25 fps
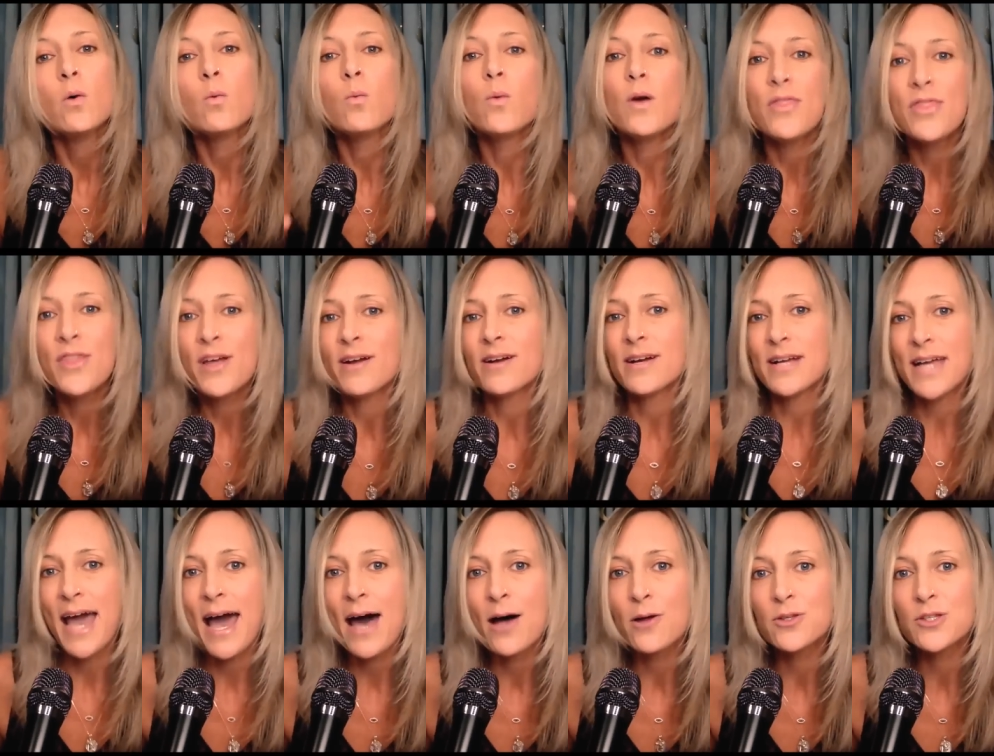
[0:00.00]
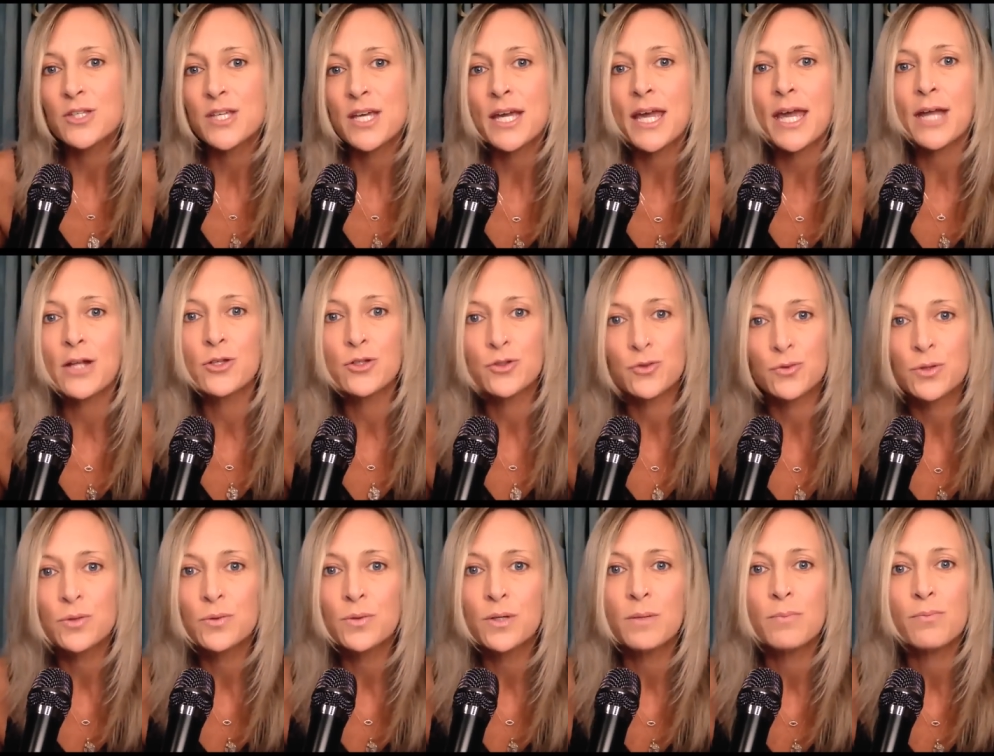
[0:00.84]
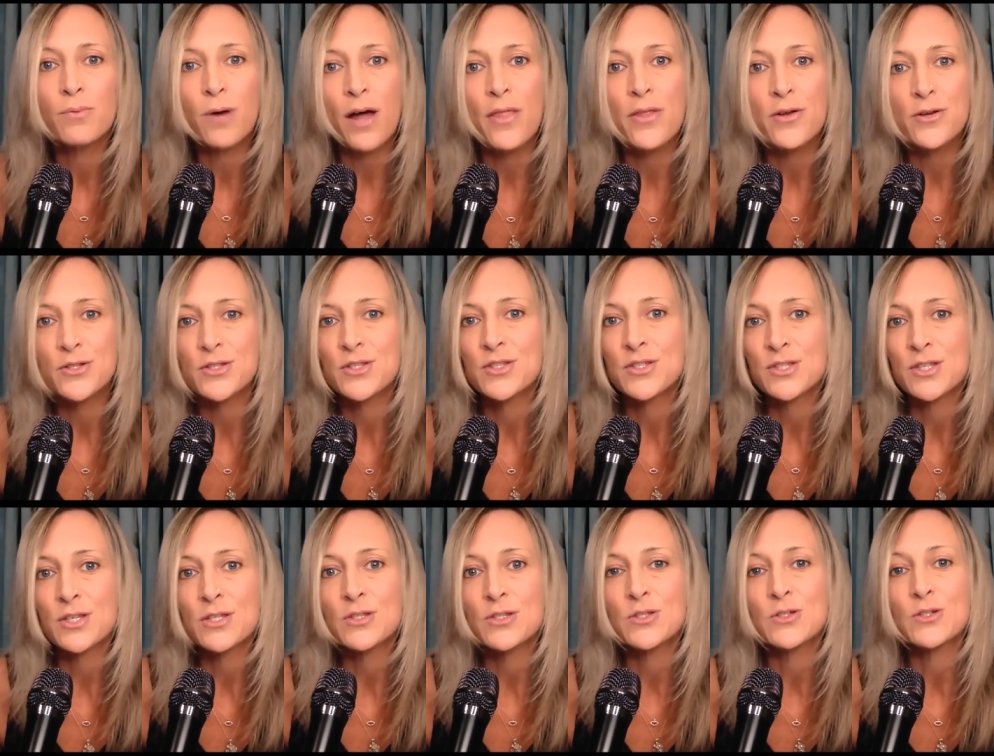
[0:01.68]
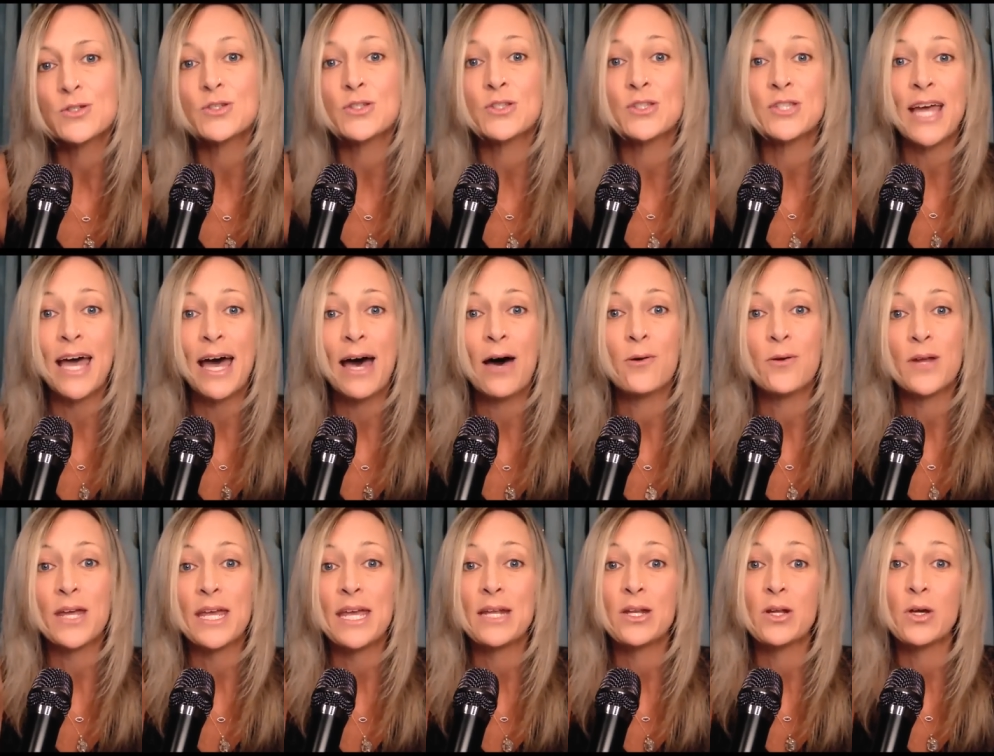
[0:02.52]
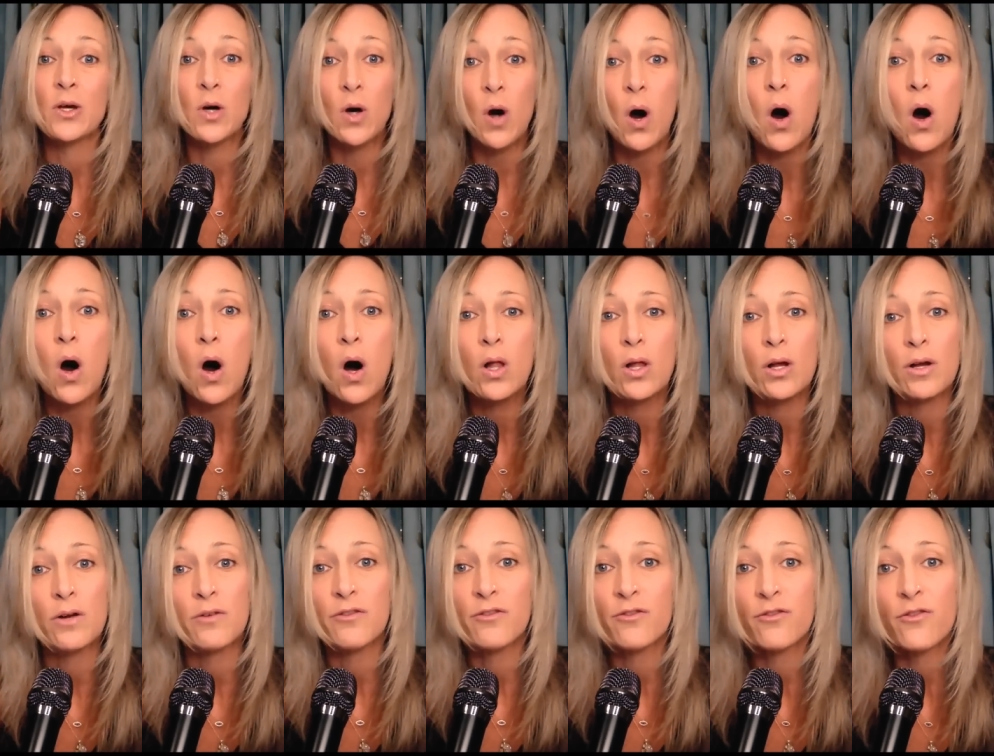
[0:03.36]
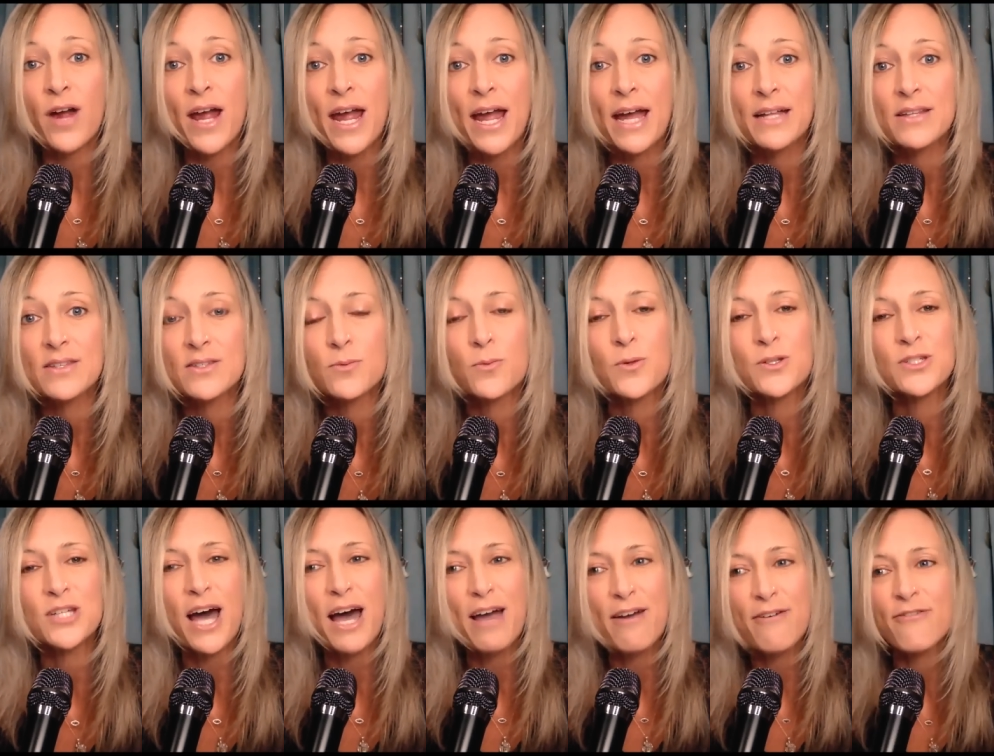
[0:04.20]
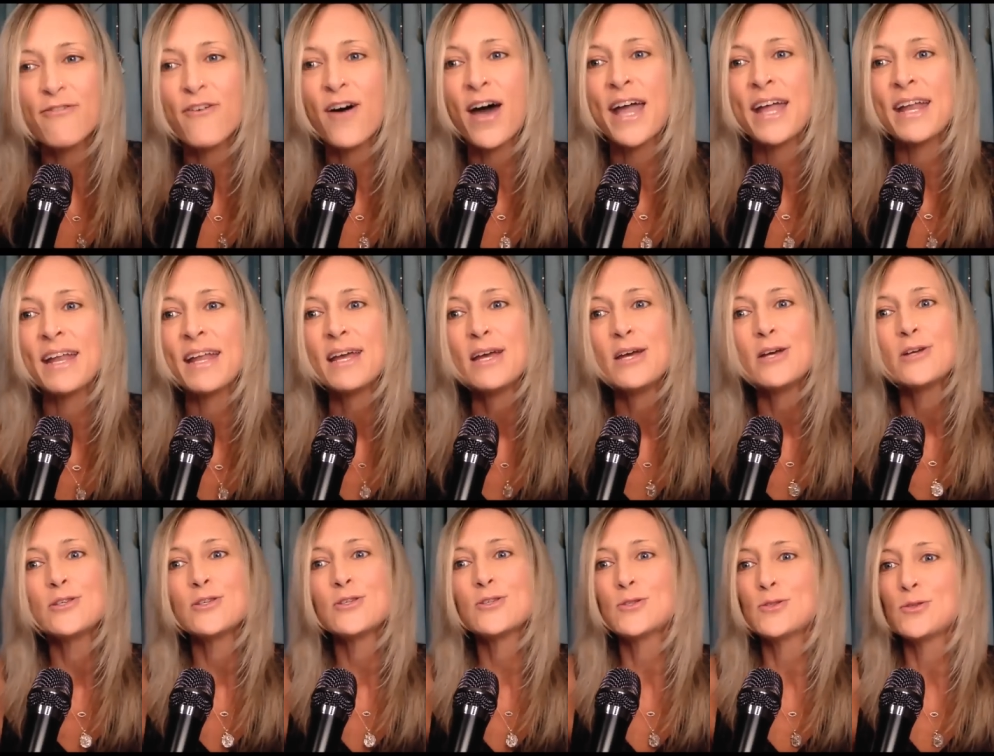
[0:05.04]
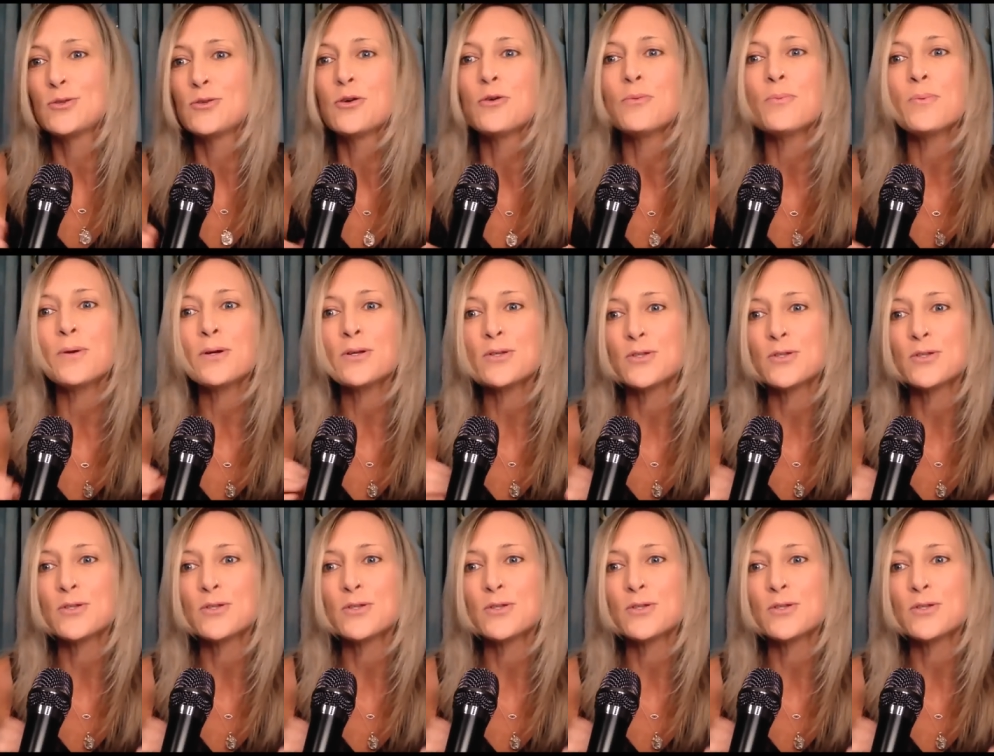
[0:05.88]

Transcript: with their Celtic and Druid brothers and sisters down in Gaul or France, which I find super,